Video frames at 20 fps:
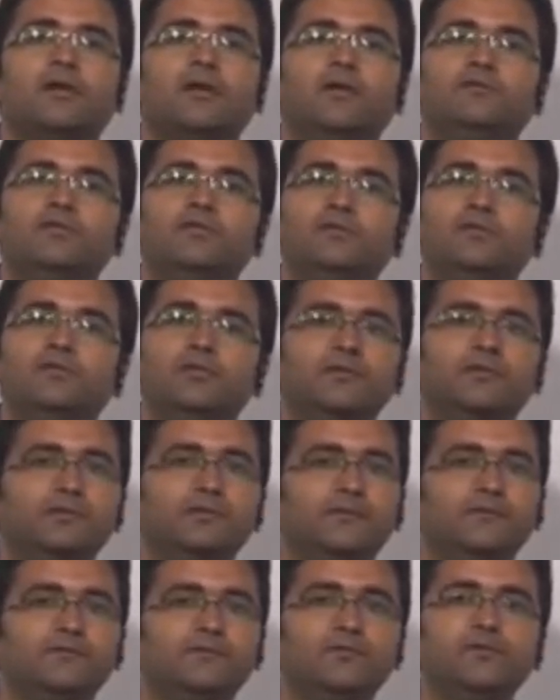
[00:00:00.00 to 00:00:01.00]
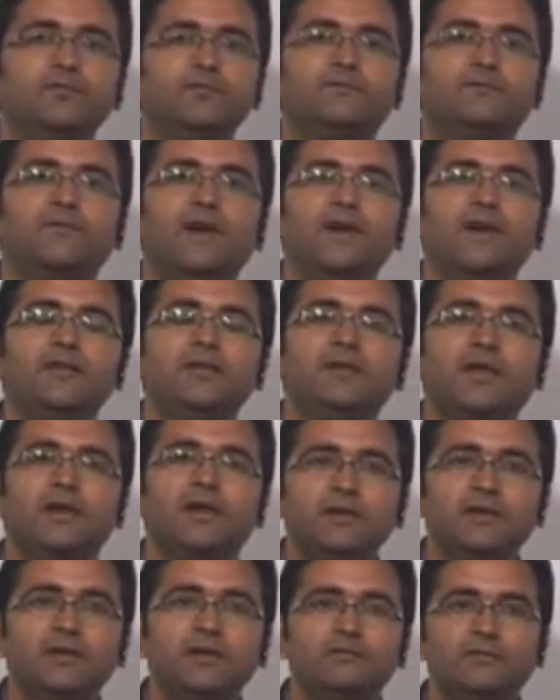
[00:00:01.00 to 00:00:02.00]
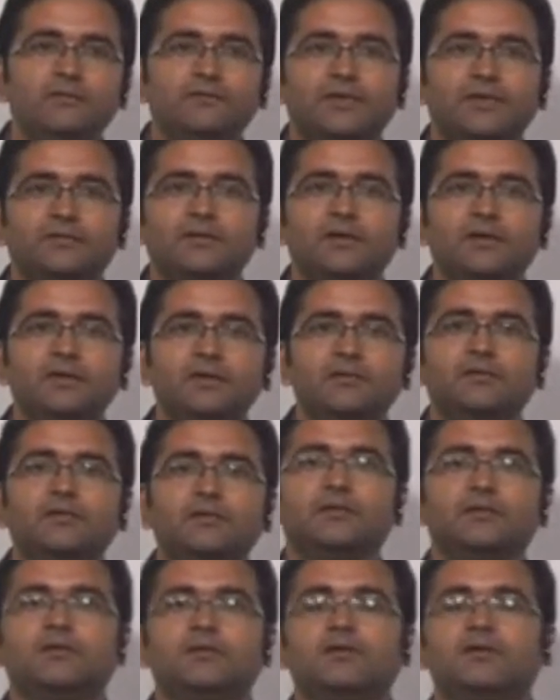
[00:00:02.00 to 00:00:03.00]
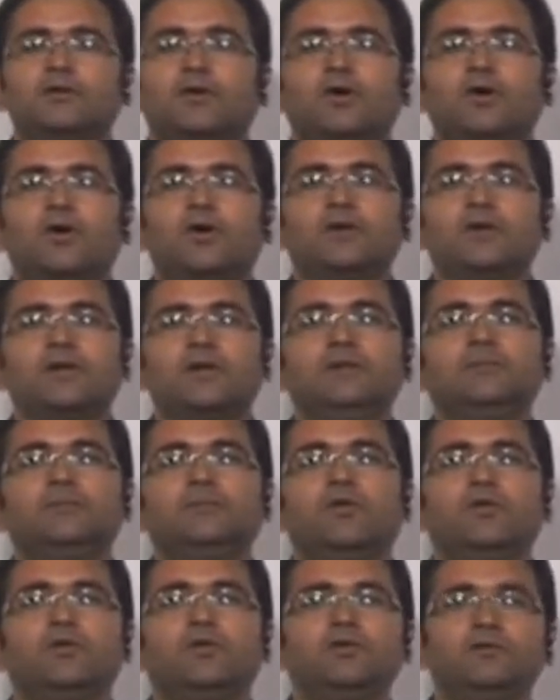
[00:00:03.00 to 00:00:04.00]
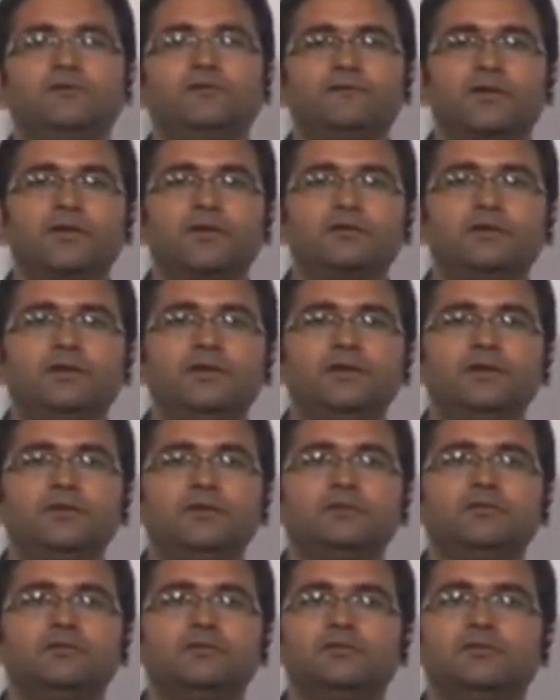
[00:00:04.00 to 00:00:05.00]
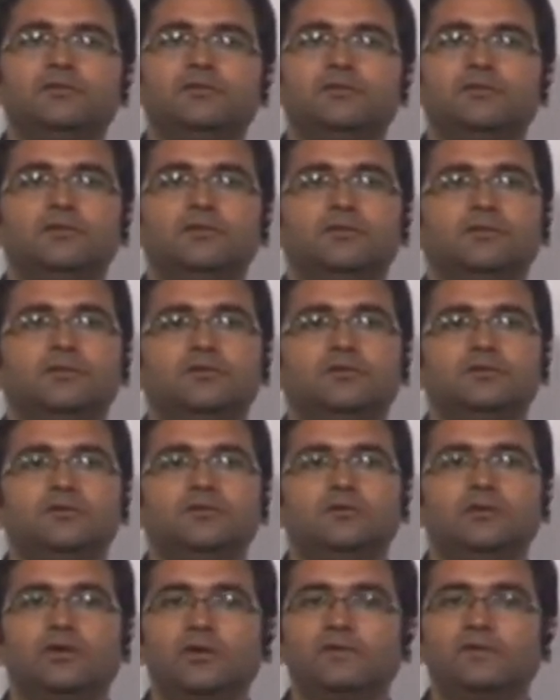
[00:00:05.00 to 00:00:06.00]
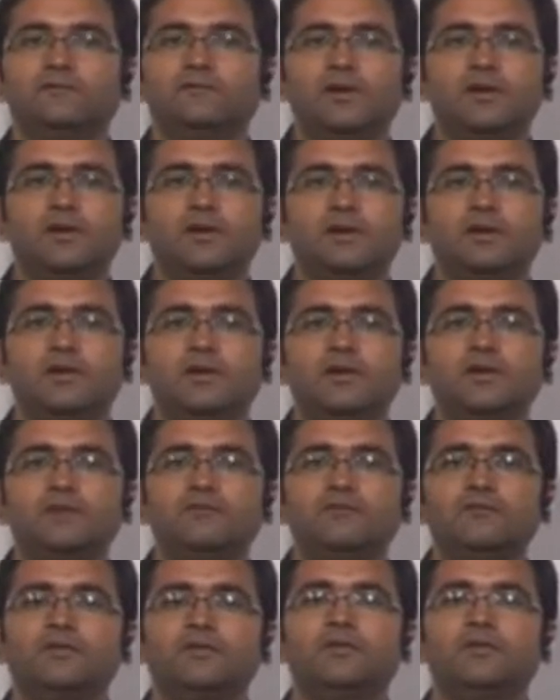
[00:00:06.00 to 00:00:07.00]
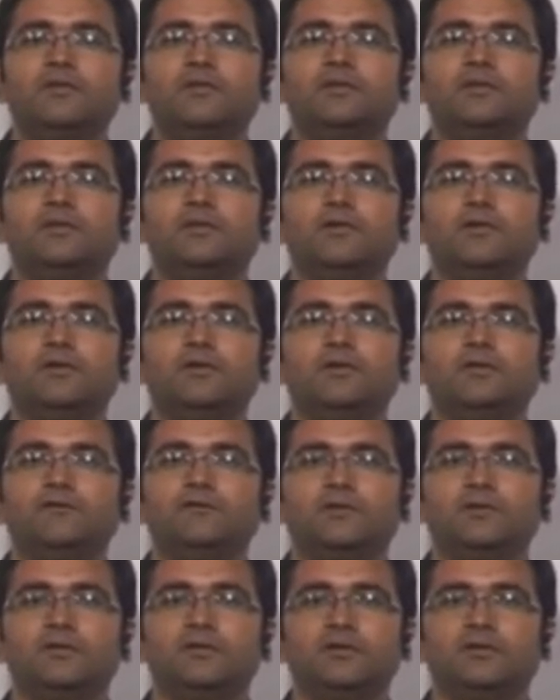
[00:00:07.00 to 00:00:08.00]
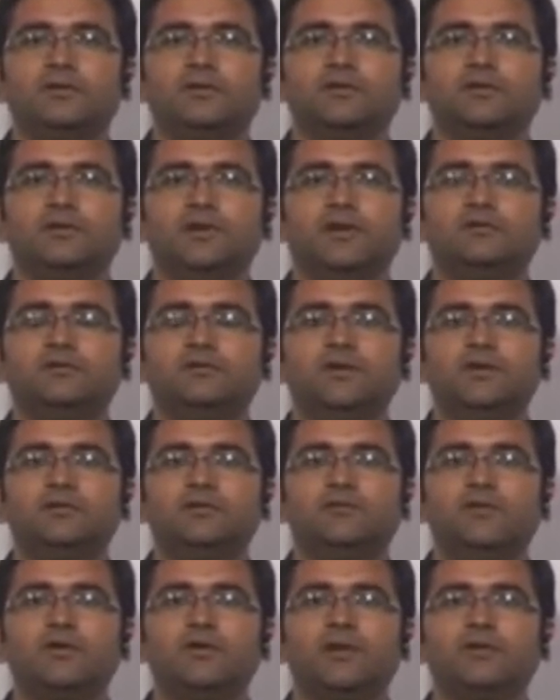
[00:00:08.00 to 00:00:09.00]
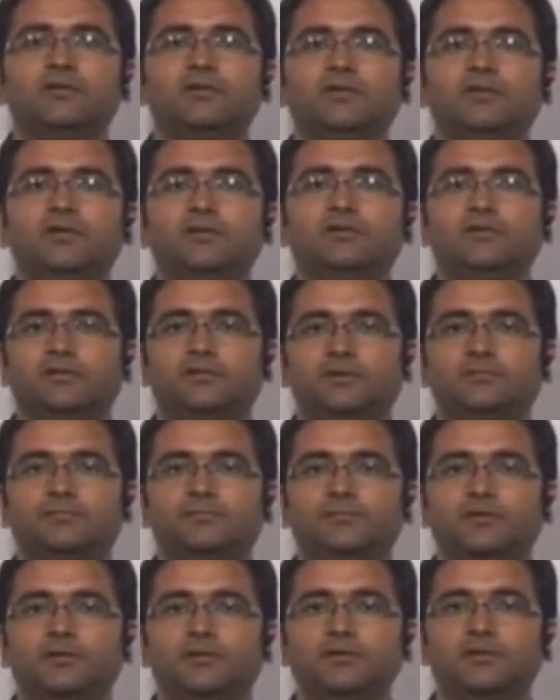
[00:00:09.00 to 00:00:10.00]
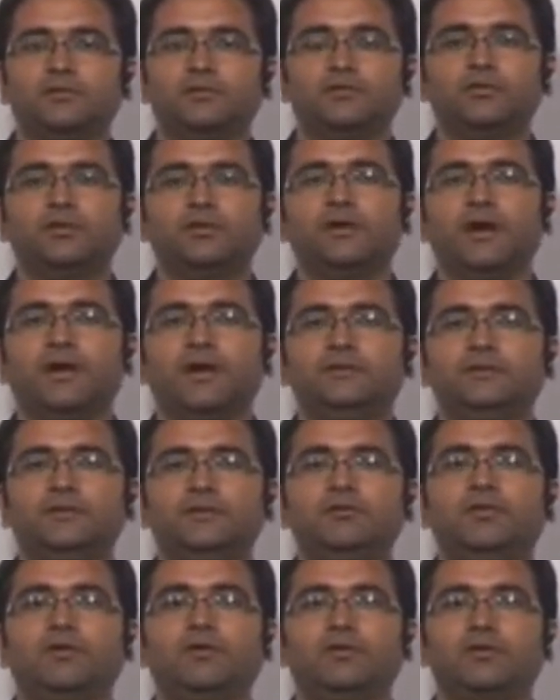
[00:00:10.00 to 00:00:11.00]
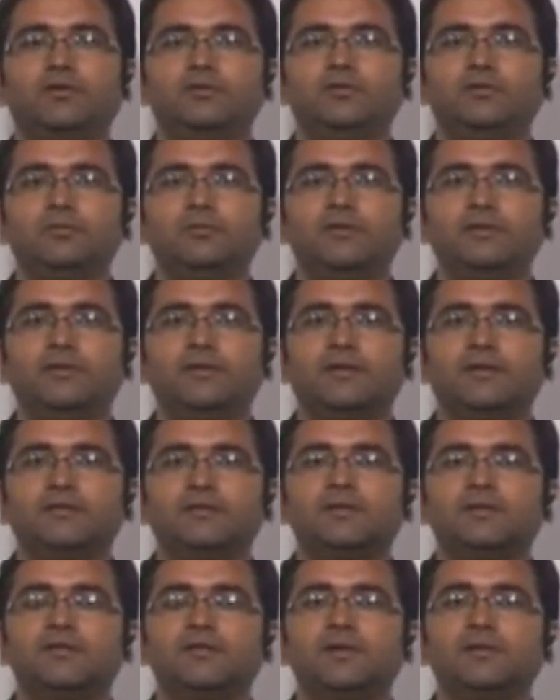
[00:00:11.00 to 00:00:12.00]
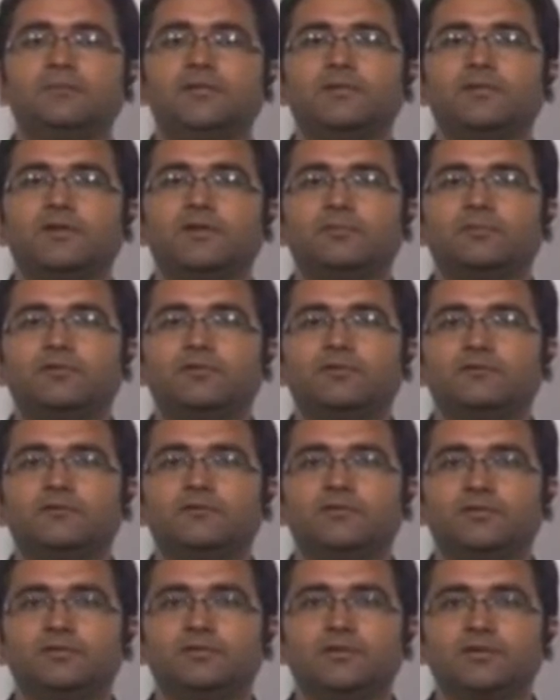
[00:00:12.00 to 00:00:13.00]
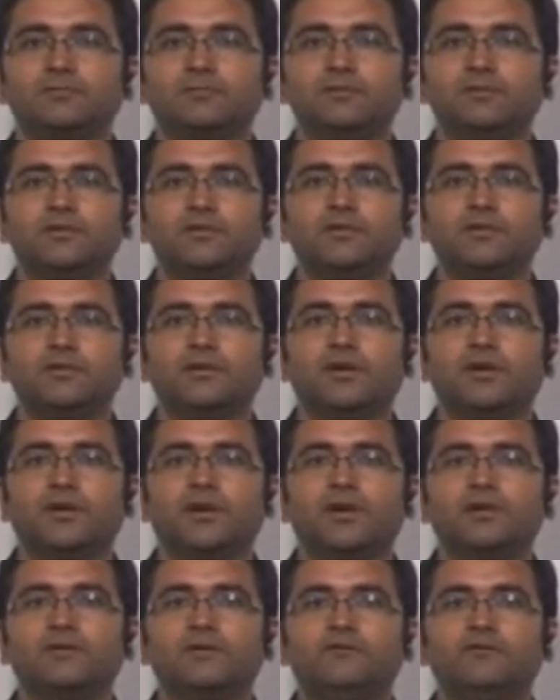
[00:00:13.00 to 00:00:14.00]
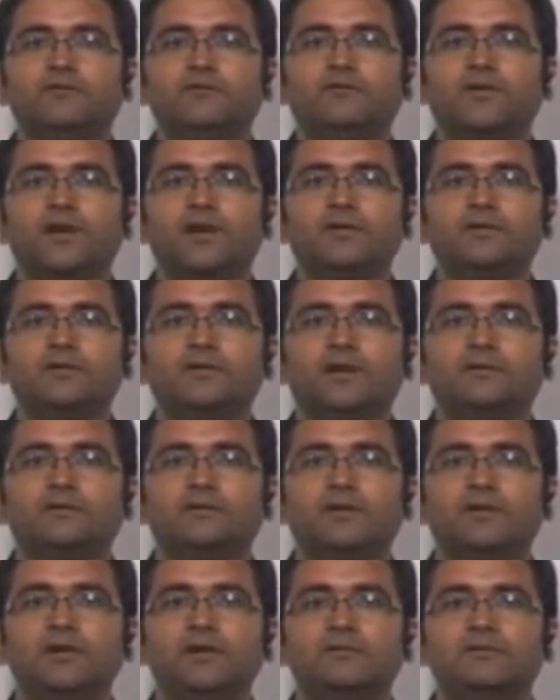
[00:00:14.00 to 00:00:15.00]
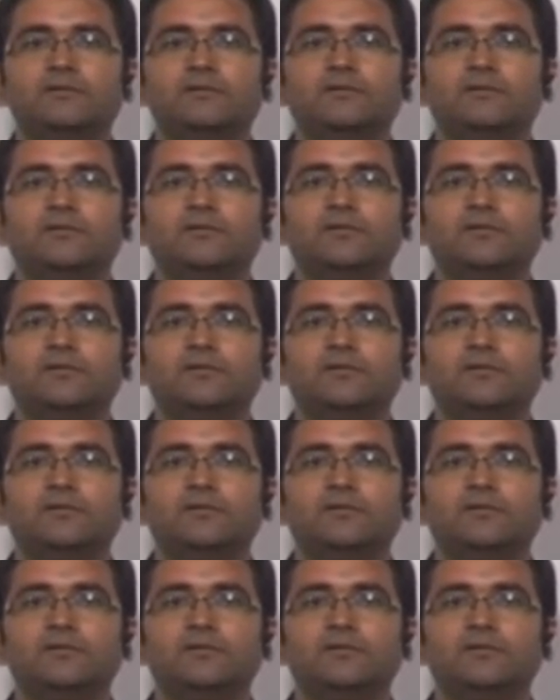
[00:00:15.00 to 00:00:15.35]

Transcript: If you find the derivative of xt or take the modulus of xt, or if we integrate it, what is the stability of xt? Xt is what? Xt is system. Okay, I think you are assuming that xt is an impulse response of the system, and if you find the derivative,